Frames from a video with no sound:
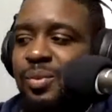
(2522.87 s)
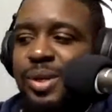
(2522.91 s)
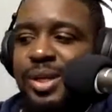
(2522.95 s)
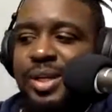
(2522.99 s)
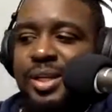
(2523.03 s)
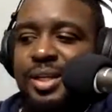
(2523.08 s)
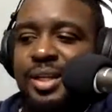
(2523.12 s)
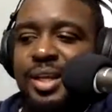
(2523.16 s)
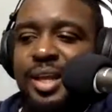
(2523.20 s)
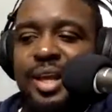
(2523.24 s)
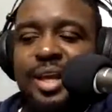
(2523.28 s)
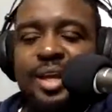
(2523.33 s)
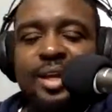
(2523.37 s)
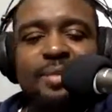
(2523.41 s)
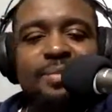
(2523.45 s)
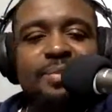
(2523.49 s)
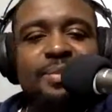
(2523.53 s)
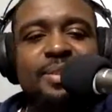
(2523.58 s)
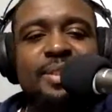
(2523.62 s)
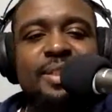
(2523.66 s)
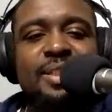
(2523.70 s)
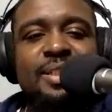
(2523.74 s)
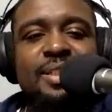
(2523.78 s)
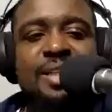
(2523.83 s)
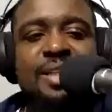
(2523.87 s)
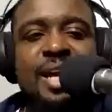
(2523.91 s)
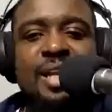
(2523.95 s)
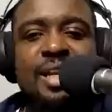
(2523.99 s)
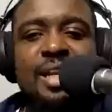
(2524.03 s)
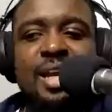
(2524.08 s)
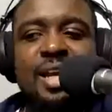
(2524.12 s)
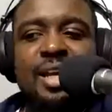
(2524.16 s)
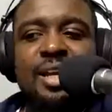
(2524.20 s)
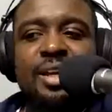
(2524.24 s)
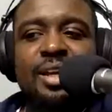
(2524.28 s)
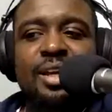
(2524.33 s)
win games. It's
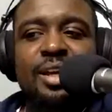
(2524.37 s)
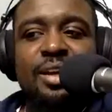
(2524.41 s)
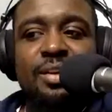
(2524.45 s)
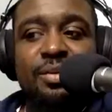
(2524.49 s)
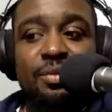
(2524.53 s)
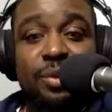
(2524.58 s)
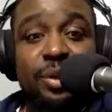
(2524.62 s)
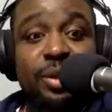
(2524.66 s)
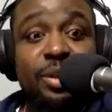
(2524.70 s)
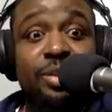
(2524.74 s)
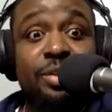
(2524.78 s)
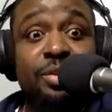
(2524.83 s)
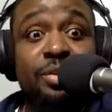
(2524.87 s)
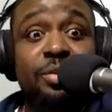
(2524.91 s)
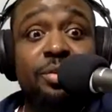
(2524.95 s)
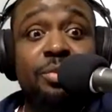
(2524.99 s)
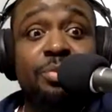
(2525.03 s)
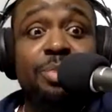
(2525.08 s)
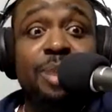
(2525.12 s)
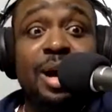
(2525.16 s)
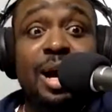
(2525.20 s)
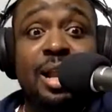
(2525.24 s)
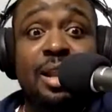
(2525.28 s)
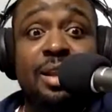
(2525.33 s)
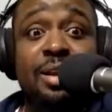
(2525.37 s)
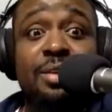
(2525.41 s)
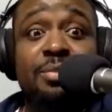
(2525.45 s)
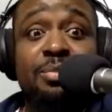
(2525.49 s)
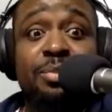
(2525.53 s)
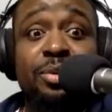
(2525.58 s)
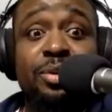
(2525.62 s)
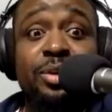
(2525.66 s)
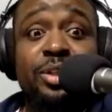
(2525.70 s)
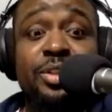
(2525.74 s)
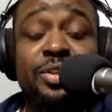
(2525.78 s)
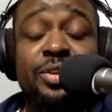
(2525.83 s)
not like if we threw
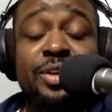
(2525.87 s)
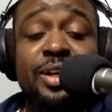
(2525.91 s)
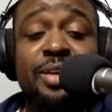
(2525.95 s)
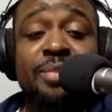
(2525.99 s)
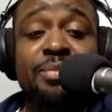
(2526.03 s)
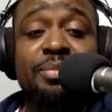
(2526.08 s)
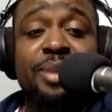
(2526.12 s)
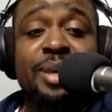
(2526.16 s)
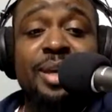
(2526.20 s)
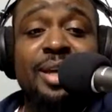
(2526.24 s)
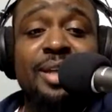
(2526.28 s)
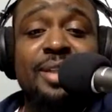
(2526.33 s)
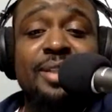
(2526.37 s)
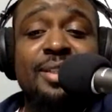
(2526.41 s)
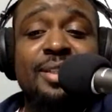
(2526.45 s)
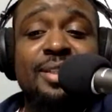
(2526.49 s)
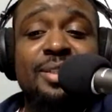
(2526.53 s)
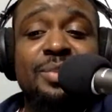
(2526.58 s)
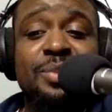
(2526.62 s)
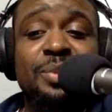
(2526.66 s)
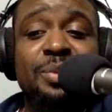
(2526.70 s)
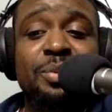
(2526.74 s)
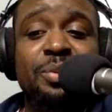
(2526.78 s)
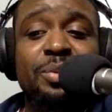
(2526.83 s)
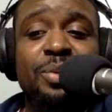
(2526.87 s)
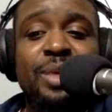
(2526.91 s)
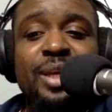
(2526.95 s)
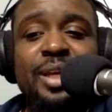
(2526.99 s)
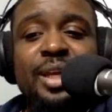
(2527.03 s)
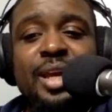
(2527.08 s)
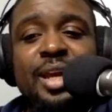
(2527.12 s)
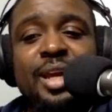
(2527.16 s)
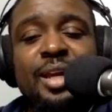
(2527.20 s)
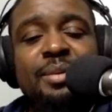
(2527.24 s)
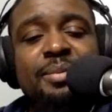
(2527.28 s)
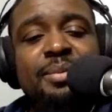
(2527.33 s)
Pollard more screen passes, we will
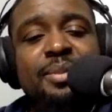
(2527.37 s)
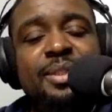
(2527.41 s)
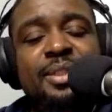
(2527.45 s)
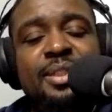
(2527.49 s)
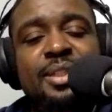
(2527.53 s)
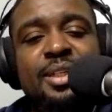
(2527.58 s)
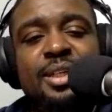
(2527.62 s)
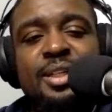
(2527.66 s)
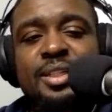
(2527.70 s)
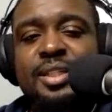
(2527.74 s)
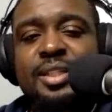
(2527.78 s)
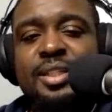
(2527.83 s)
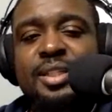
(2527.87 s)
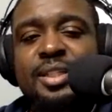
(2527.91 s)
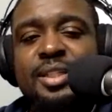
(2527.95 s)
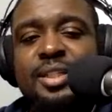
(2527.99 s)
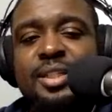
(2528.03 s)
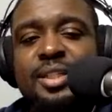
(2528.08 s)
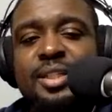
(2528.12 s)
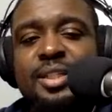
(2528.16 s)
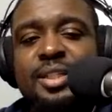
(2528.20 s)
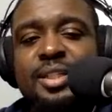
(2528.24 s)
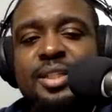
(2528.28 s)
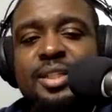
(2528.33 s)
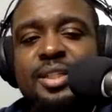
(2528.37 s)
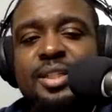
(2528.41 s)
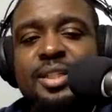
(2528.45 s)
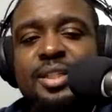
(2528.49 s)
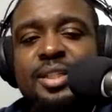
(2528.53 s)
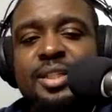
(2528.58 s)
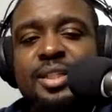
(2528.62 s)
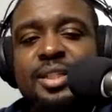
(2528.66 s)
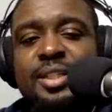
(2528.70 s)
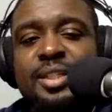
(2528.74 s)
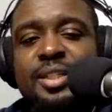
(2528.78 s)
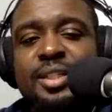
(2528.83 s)
win games. About
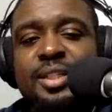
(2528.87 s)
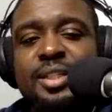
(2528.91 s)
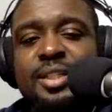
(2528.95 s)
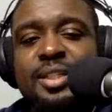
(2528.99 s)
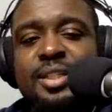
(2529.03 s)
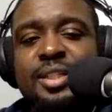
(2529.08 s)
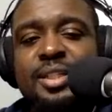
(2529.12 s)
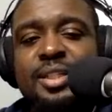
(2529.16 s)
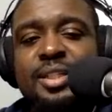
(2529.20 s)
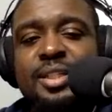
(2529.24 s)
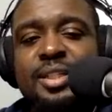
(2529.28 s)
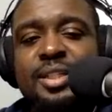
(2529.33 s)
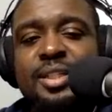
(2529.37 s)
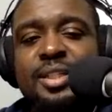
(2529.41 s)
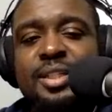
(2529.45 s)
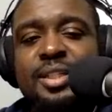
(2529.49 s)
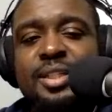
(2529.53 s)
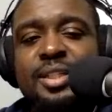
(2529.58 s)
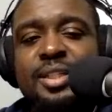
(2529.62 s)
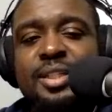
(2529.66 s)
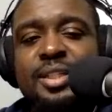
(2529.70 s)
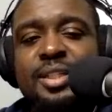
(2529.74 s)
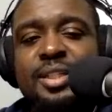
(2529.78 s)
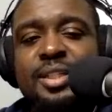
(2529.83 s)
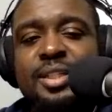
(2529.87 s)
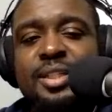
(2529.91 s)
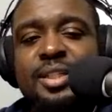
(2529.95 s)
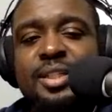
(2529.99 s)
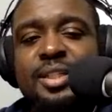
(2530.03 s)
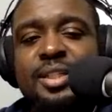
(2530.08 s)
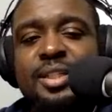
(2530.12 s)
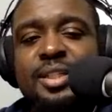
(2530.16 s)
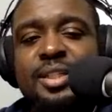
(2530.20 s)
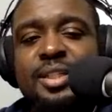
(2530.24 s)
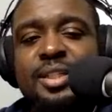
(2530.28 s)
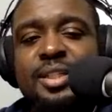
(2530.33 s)
it's not about that.
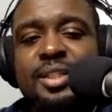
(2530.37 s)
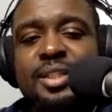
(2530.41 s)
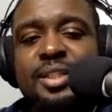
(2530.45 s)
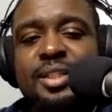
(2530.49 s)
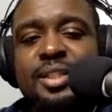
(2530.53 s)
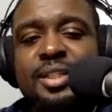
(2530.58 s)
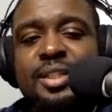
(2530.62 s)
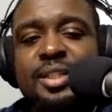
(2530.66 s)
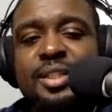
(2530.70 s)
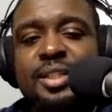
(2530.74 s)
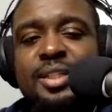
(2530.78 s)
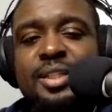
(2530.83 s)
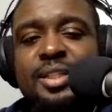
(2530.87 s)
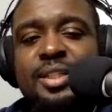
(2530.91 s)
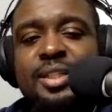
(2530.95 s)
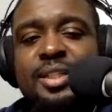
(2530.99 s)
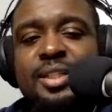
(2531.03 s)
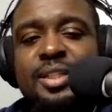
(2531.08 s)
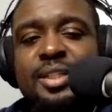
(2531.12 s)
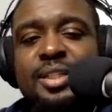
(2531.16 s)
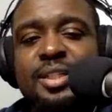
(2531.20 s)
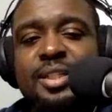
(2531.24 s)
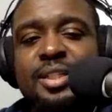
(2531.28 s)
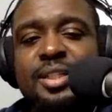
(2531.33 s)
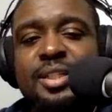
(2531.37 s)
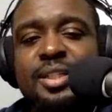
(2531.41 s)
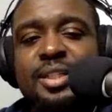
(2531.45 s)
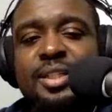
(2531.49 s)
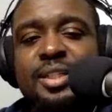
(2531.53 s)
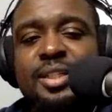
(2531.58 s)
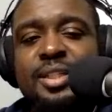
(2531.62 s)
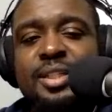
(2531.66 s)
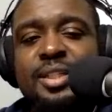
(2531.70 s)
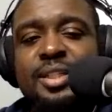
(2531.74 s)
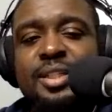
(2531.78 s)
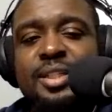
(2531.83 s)
Well, really, the only thing we
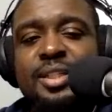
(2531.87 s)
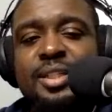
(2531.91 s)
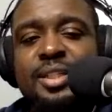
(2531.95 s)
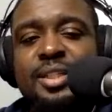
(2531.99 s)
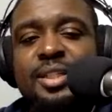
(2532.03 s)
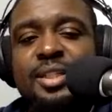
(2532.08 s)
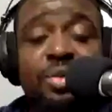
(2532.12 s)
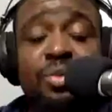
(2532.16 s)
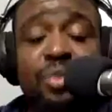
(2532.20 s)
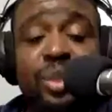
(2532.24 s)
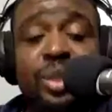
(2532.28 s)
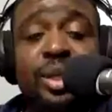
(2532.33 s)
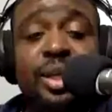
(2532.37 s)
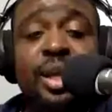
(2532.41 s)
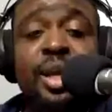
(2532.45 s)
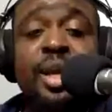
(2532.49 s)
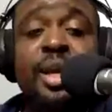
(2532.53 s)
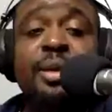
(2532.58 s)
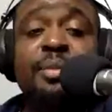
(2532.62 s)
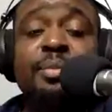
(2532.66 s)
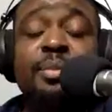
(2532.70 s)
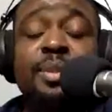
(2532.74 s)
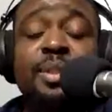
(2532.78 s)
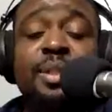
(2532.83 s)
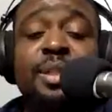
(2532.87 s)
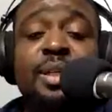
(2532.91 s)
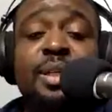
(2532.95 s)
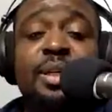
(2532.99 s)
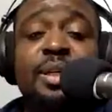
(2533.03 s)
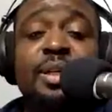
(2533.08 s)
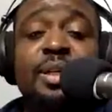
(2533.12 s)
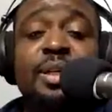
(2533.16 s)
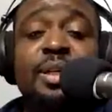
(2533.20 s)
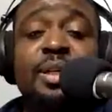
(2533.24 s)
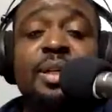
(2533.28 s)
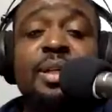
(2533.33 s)
need to fix in order to win
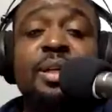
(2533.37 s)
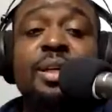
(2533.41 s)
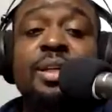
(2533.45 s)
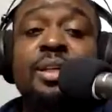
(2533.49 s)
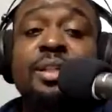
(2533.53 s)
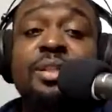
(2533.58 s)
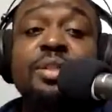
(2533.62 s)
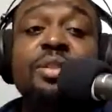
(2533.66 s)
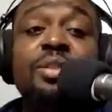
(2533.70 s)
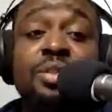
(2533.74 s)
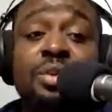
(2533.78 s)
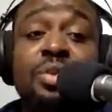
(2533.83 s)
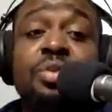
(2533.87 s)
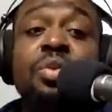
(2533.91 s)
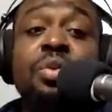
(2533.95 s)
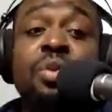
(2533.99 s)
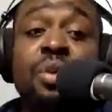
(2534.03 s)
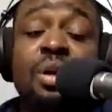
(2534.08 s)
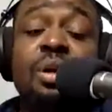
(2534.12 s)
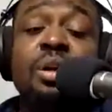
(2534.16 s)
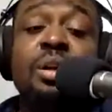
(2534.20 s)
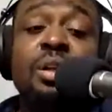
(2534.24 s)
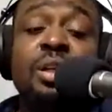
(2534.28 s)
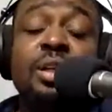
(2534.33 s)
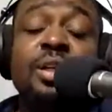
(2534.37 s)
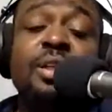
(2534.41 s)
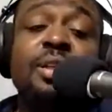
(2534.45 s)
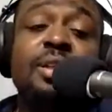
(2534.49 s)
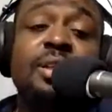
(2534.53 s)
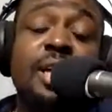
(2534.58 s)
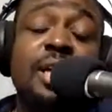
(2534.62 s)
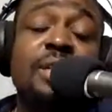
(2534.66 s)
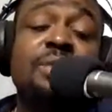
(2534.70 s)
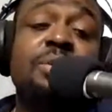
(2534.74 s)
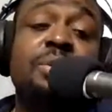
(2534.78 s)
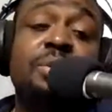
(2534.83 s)
games is to score
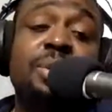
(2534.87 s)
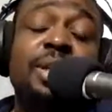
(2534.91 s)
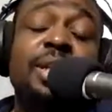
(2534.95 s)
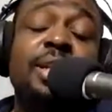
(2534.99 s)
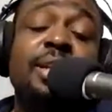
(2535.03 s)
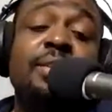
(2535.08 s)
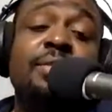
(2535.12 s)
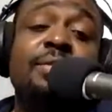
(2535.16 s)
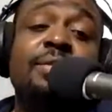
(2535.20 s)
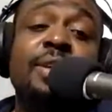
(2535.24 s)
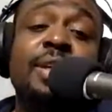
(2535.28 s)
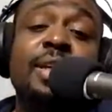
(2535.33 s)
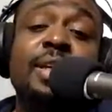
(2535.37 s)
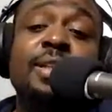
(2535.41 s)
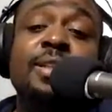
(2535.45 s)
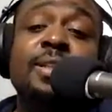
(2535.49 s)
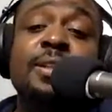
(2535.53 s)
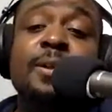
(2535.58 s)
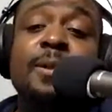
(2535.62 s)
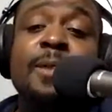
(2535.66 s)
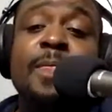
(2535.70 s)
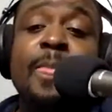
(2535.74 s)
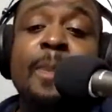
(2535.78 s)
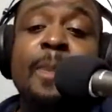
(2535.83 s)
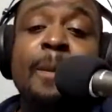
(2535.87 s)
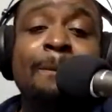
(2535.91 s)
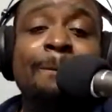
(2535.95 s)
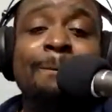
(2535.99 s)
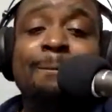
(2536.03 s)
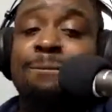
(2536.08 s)
early. That's what we need to fix.